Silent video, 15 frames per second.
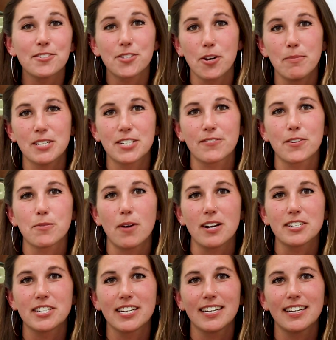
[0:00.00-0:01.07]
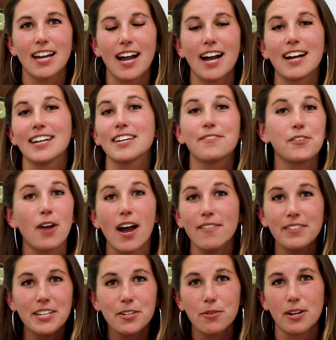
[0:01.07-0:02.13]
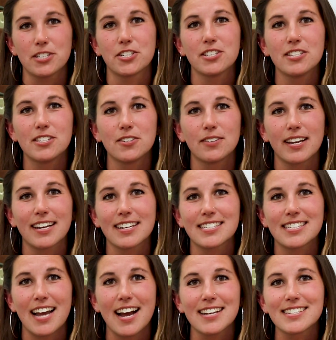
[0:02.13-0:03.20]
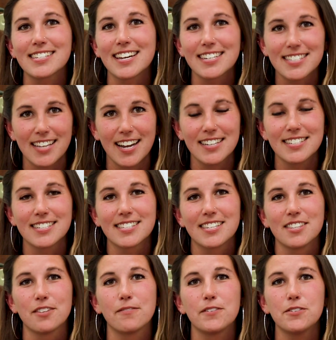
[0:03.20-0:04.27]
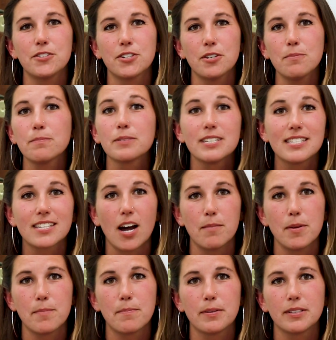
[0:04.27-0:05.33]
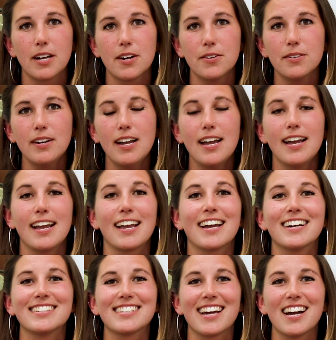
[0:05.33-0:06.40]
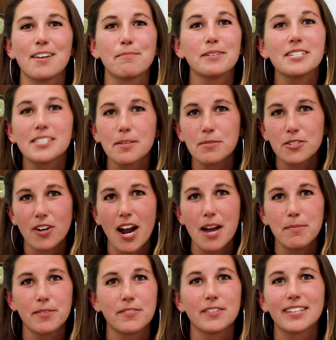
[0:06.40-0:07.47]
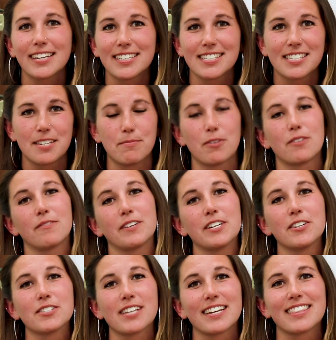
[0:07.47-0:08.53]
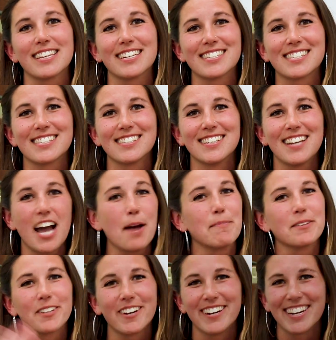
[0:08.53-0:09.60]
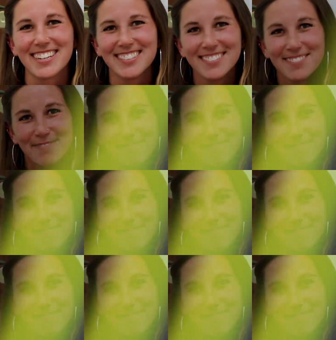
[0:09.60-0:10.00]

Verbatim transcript: you so much for watching. If you have any questions you'd like us to ask data scientists in the future, please comment below. And please subscribe if you'd like to see more videos like this. Happy learning.